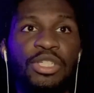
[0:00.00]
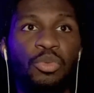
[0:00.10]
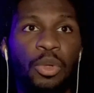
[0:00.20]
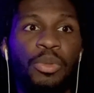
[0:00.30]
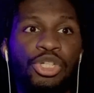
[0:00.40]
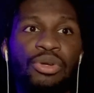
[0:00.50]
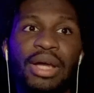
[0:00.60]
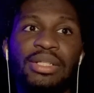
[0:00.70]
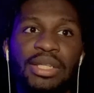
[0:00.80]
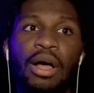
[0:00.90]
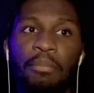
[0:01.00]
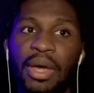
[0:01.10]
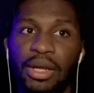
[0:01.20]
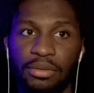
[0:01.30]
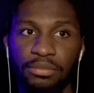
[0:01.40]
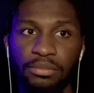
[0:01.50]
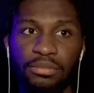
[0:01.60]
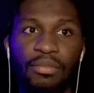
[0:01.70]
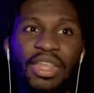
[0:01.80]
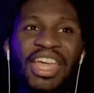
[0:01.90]
This is what we try to tell
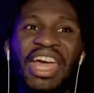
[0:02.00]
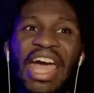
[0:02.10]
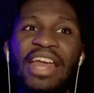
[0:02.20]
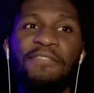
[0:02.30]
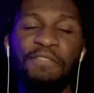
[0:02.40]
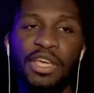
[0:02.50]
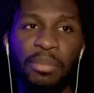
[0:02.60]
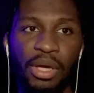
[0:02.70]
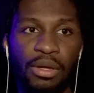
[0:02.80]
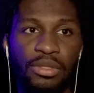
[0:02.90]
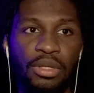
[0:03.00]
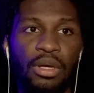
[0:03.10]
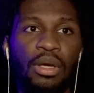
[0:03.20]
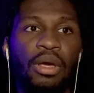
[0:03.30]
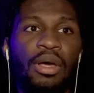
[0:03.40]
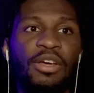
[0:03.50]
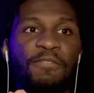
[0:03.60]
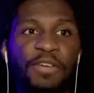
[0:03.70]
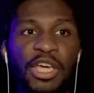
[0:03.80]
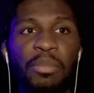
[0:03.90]
men and females.
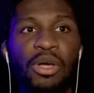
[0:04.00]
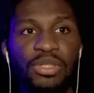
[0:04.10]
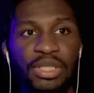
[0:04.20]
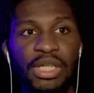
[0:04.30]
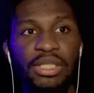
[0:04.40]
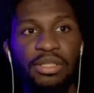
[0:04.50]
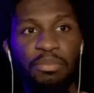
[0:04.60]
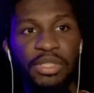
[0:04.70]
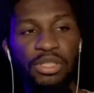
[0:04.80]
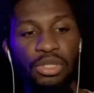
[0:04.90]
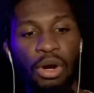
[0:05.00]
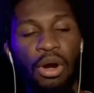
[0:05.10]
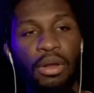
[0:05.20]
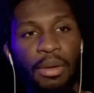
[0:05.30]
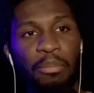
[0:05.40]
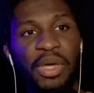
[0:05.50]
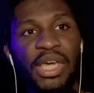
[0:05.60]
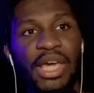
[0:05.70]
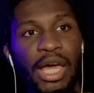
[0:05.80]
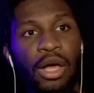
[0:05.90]
Females need to be start
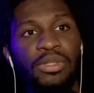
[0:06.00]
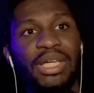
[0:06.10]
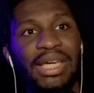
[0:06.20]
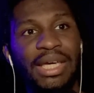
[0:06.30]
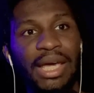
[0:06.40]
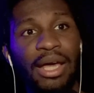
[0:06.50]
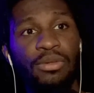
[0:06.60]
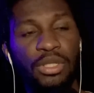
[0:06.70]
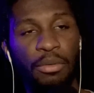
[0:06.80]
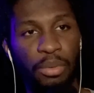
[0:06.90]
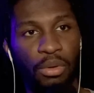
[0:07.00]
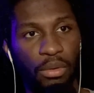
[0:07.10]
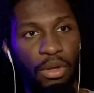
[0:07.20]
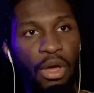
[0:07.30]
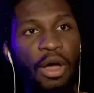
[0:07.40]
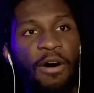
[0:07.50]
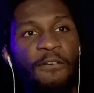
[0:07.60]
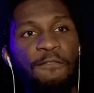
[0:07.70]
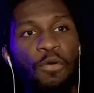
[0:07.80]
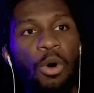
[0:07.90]
being held accountable
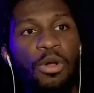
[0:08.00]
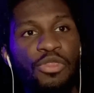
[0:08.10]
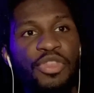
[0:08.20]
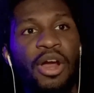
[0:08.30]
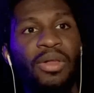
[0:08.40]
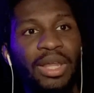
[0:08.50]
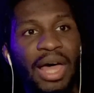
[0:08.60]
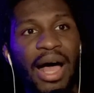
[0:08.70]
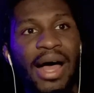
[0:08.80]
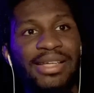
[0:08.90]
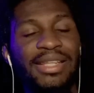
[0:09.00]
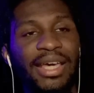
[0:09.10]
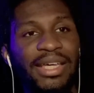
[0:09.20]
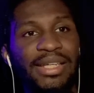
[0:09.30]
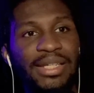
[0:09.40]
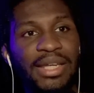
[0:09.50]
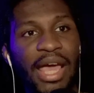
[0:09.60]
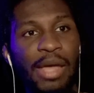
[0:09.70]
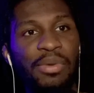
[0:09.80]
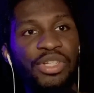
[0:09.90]
for their lies that
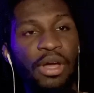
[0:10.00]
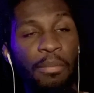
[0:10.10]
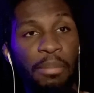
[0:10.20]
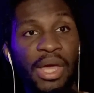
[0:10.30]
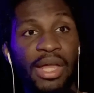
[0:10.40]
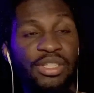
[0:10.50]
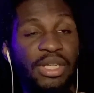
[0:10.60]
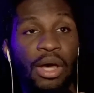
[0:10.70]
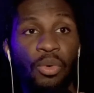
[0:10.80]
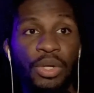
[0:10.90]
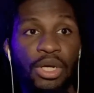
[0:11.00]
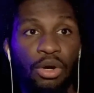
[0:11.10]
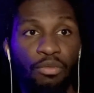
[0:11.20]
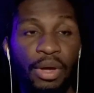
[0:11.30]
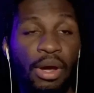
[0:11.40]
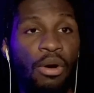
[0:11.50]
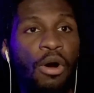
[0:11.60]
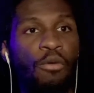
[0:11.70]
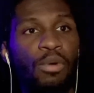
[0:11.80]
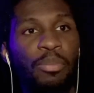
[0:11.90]
could damage a man's not only
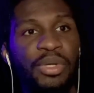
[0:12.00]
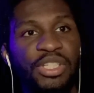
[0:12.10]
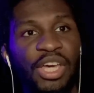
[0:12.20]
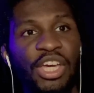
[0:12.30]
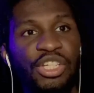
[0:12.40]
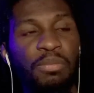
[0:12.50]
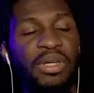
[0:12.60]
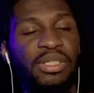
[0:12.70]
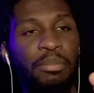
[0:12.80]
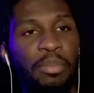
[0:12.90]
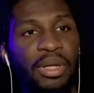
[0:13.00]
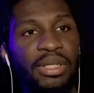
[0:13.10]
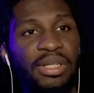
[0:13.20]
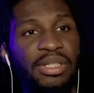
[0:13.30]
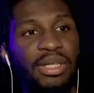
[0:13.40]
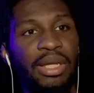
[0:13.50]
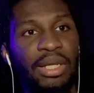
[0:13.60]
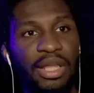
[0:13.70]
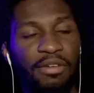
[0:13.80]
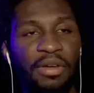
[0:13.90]
career, reputation, but his ability
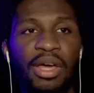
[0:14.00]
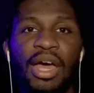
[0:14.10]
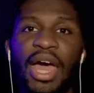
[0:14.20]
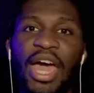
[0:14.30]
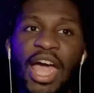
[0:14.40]
to live.